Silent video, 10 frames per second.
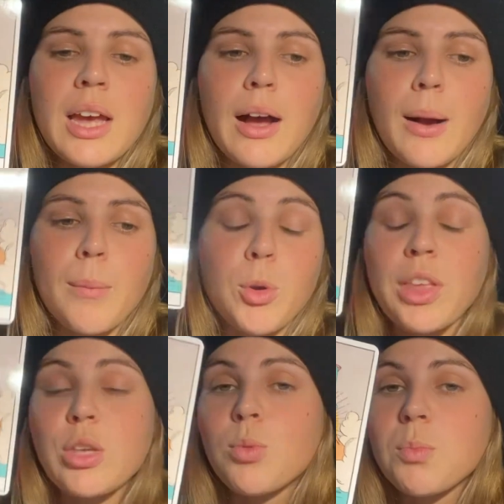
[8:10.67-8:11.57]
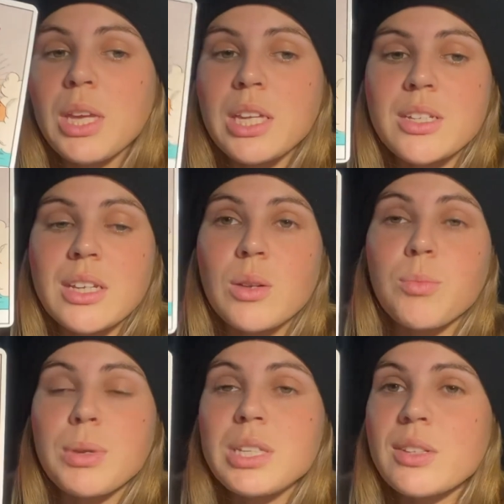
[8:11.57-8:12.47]
um, or that you meet
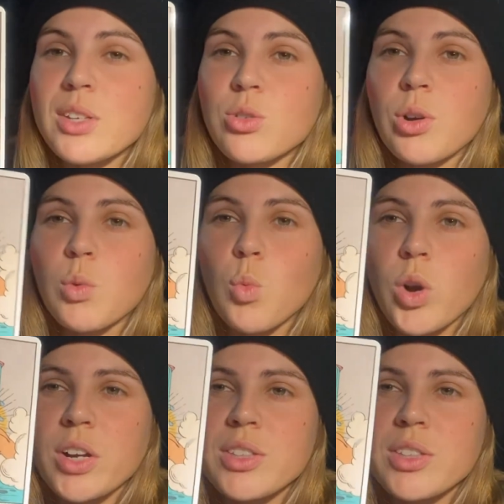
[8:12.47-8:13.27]
in business or in work.